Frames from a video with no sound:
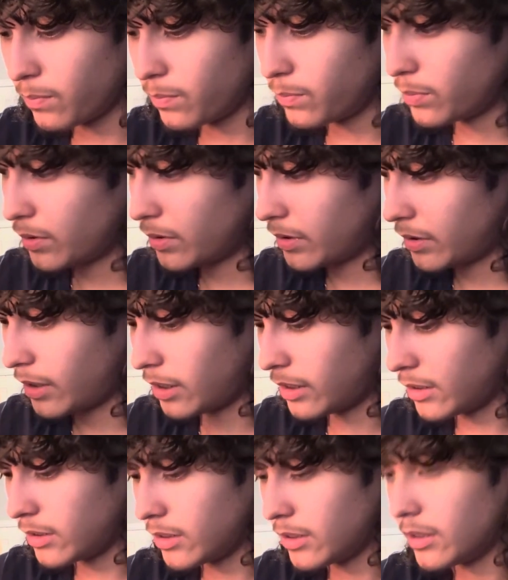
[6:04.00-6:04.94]
put that
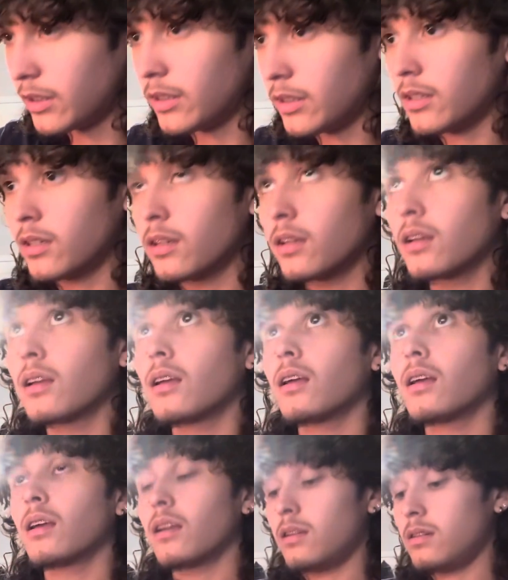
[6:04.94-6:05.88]
the
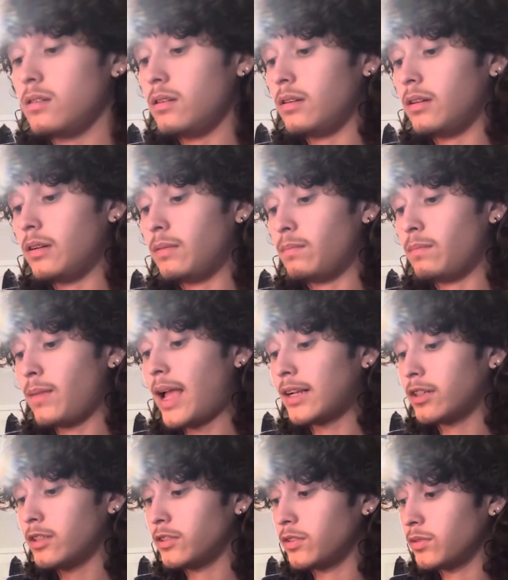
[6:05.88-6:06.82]

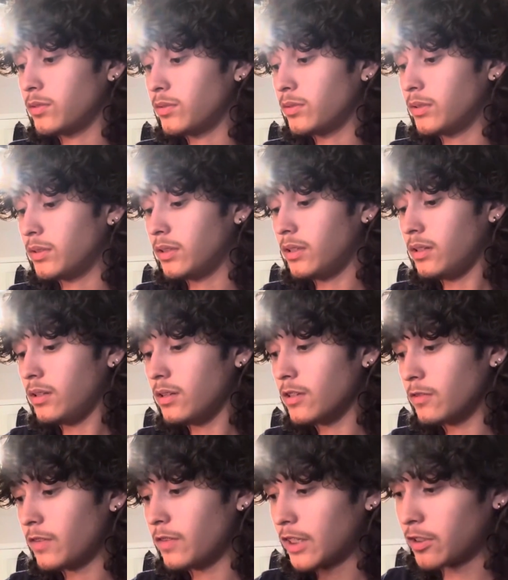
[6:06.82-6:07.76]
magnitude
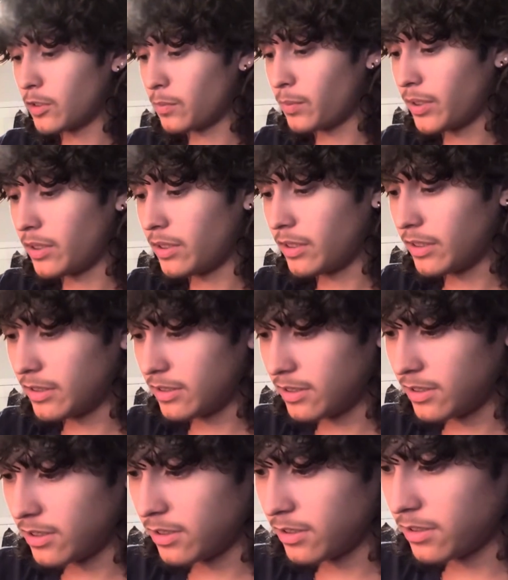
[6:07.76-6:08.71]
of vector P is
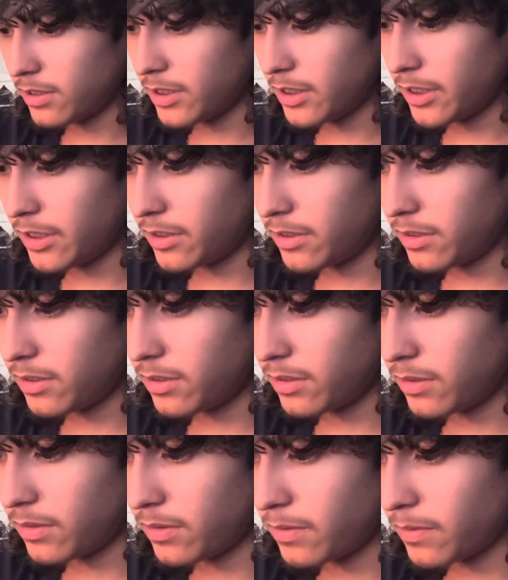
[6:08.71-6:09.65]

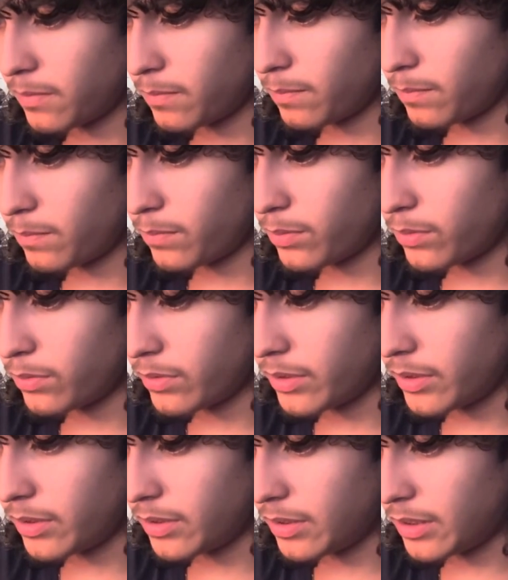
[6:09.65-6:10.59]

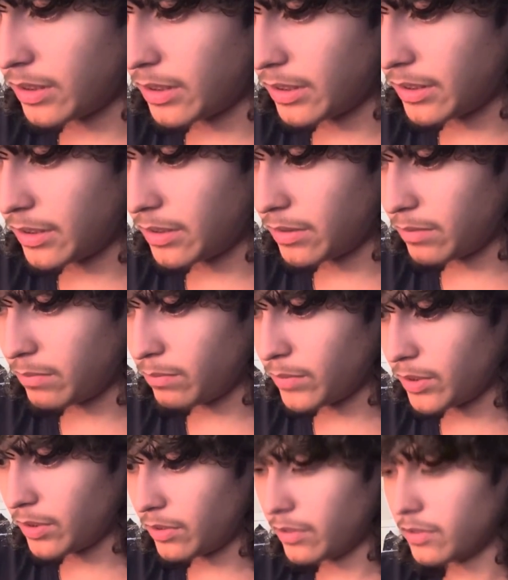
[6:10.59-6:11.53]
68.9
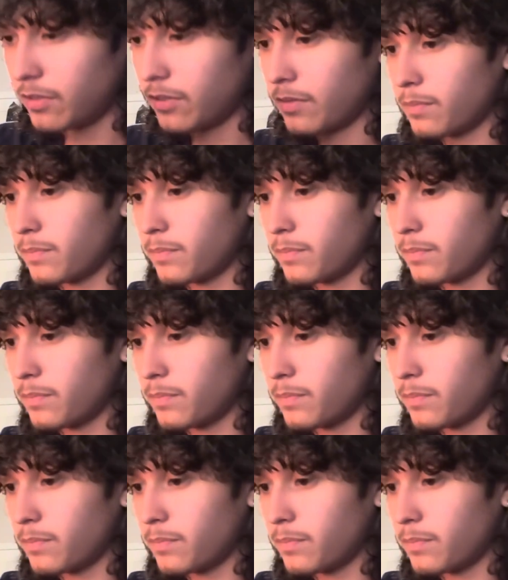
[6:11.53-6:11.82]
meters.